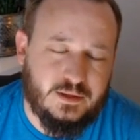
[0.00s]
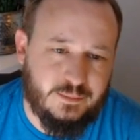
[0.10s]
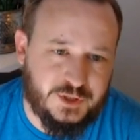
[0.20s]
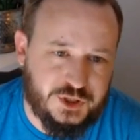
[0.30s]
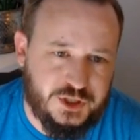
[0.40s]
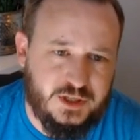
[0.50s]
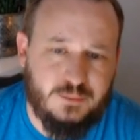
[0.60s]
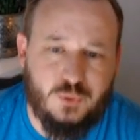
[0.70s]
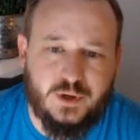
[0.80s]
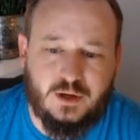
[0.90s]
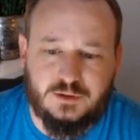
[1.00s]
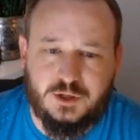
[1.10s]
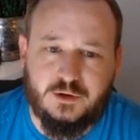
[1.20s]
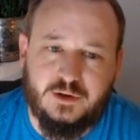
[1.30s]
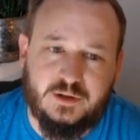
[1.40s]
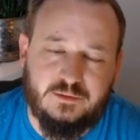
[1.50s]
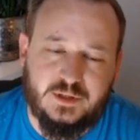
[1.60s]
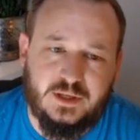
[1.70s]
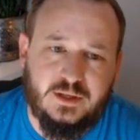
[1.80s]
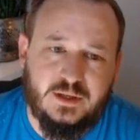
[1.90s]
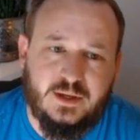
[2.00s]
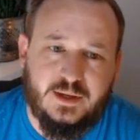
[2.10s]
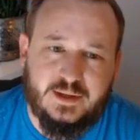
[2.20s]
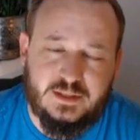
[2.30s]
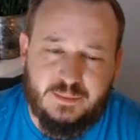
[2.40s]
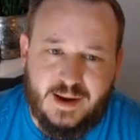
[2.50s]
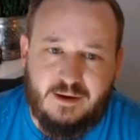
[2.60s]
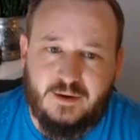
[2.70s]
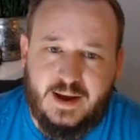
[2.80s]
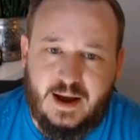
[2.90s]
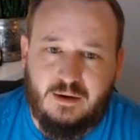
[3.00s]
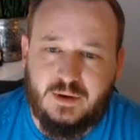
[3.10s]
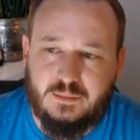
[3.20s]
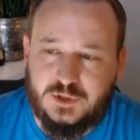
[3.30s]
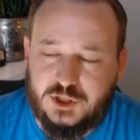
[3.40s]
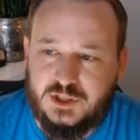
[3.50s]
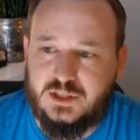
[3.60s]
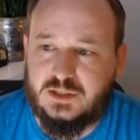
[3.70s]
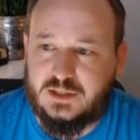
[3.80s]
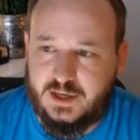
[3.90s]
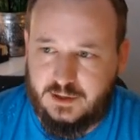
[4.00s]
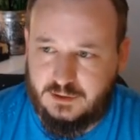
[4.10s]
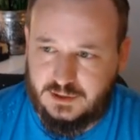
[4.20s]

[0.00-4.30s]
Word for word: The machine point, alternatively, is about how it machines at your